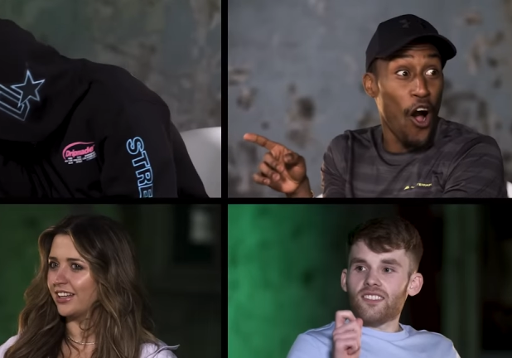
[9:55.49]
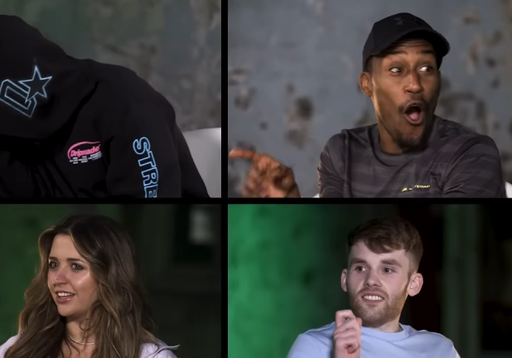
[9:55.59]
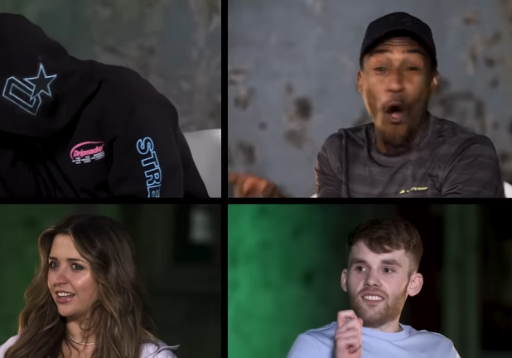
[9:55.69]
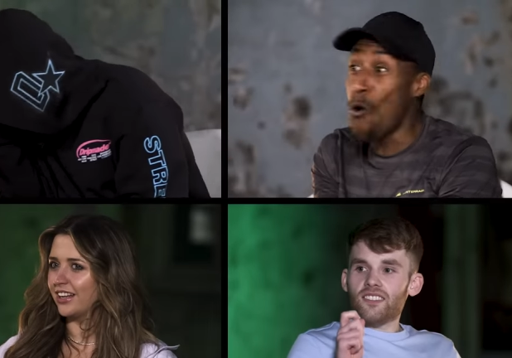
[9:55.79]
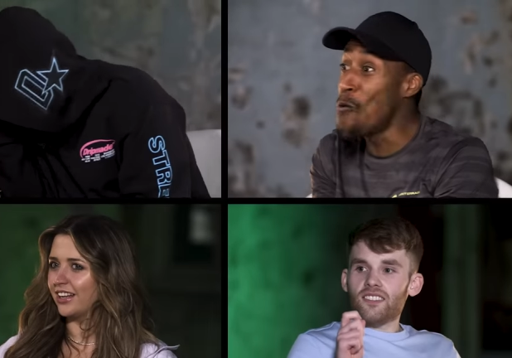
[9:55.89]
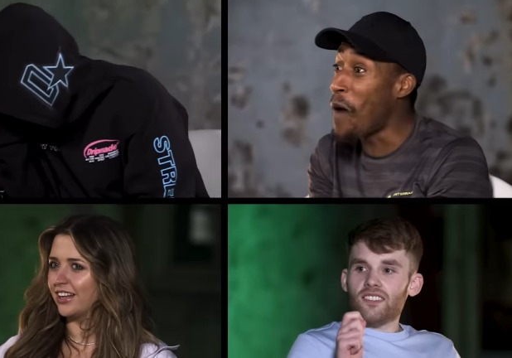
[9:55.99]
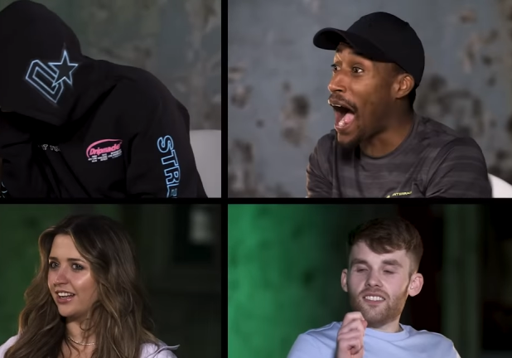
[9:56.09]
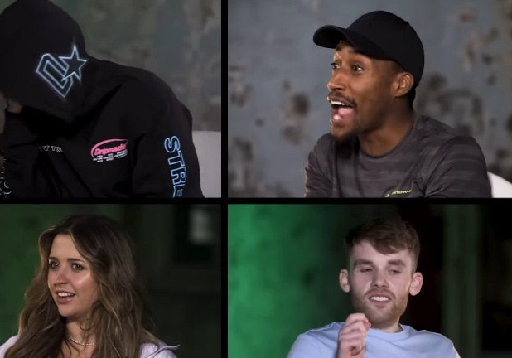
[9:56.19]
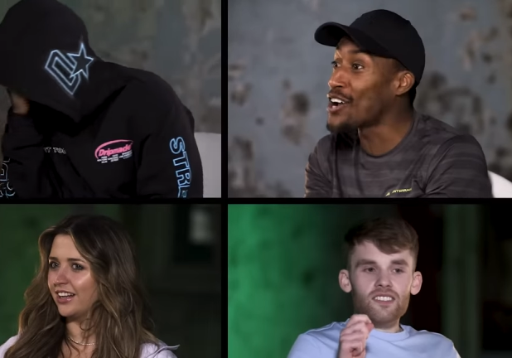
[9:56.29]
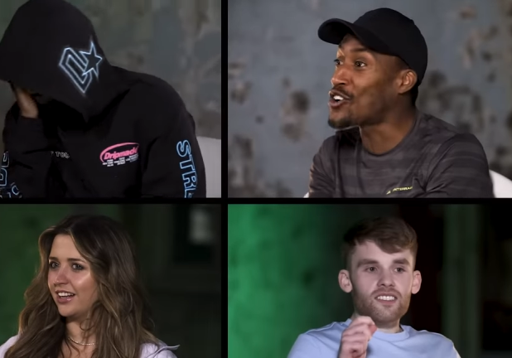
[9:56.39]
Speaker 1: Oh
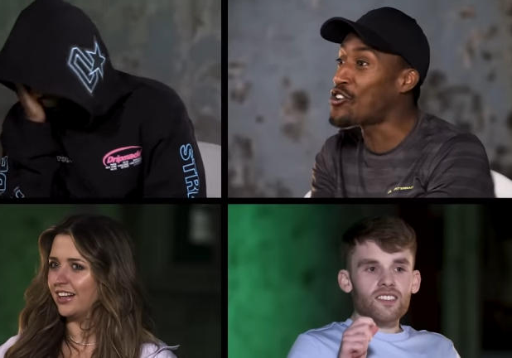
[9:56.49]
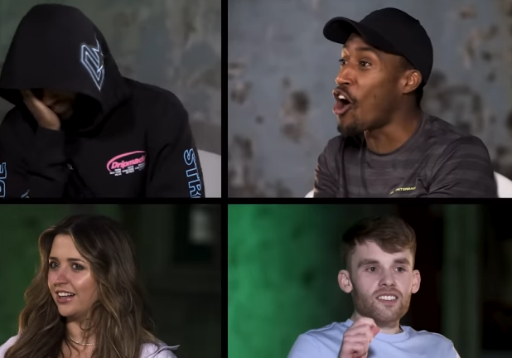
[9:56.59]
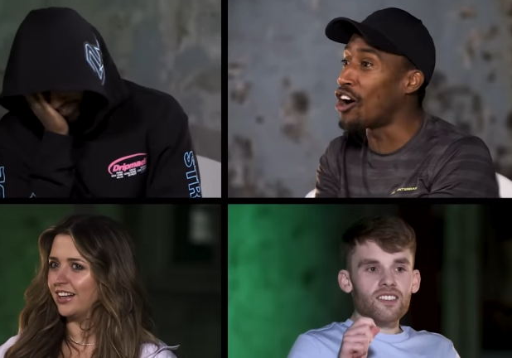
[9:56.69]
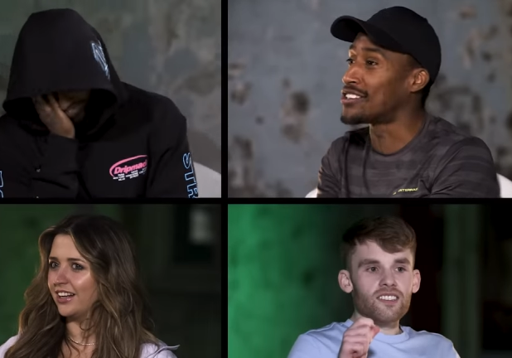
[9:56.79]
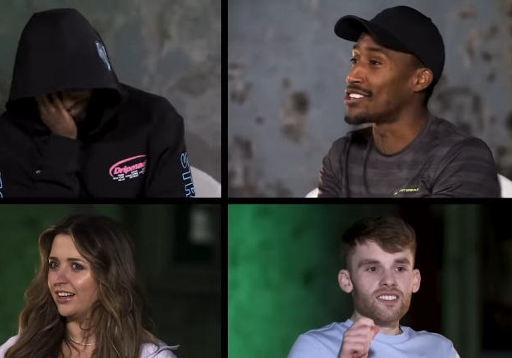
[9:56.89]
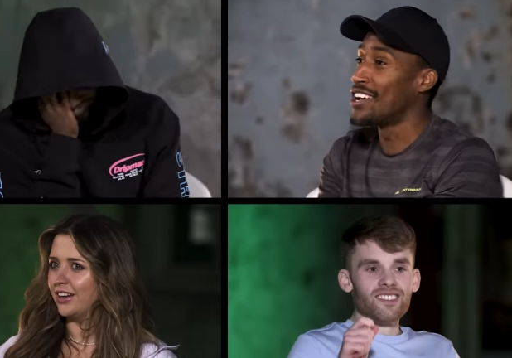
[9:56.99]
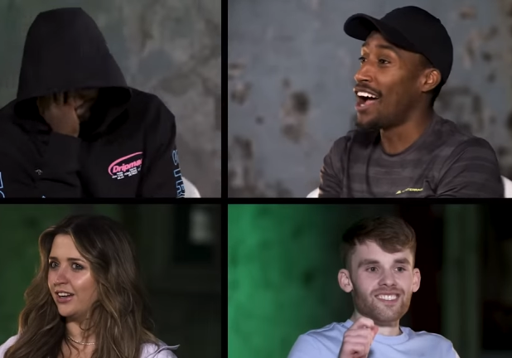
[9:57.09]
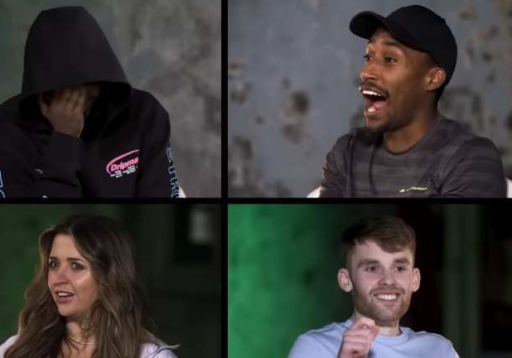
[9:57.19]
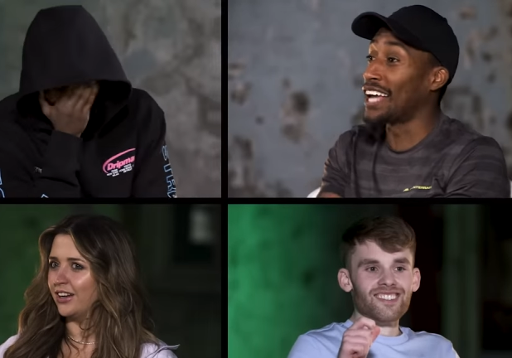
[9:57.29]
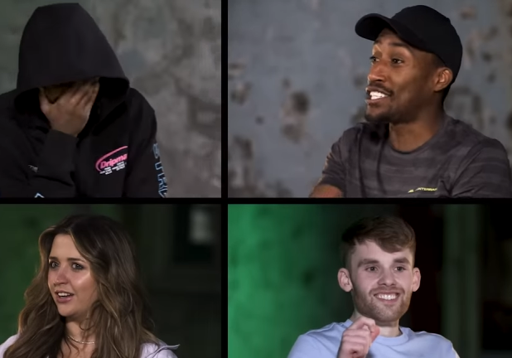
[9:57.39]
my God!
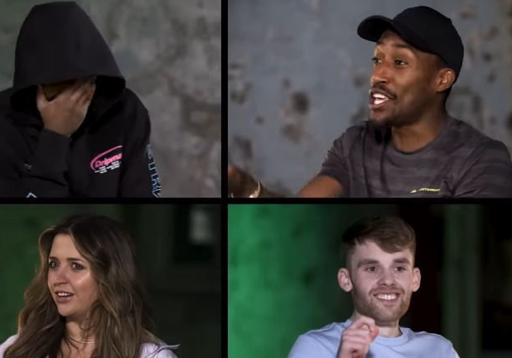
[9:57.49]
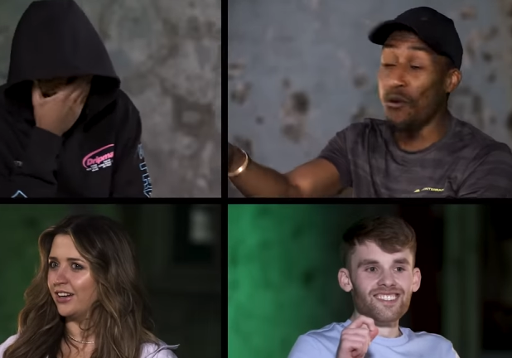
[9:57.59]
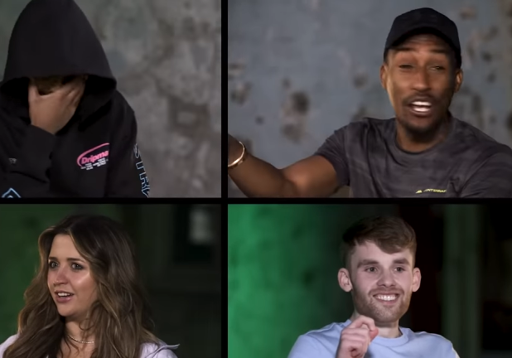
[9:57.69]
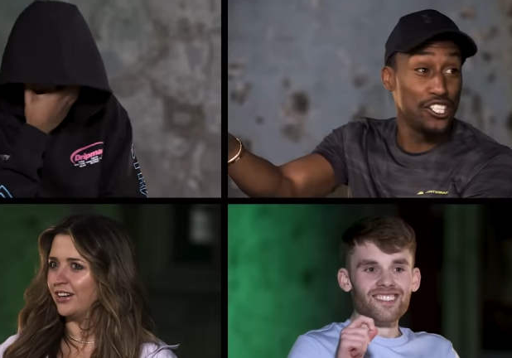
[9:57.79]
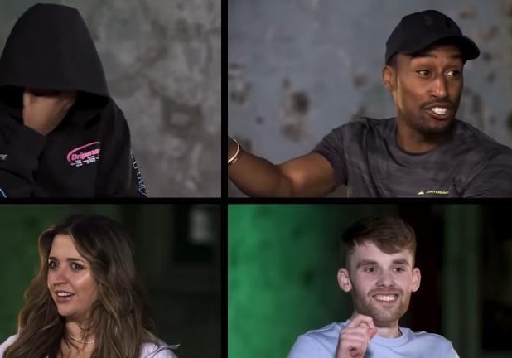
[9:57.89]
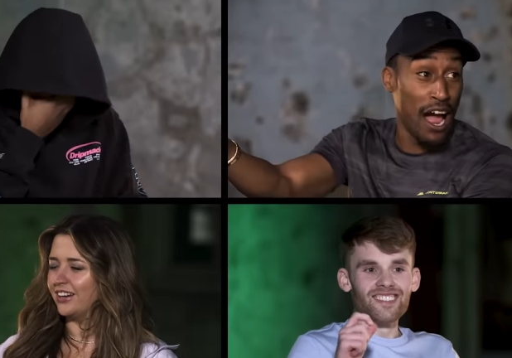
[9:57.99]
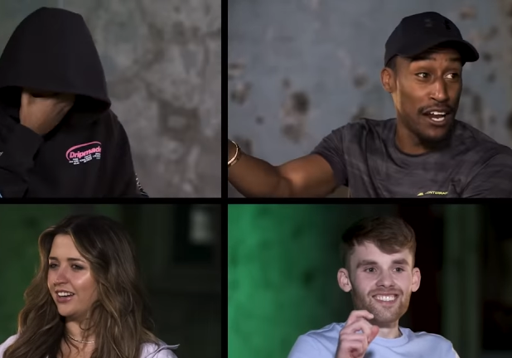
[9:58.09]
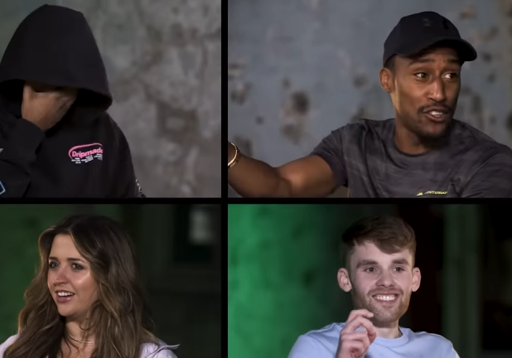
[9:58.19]
I see what he's trying to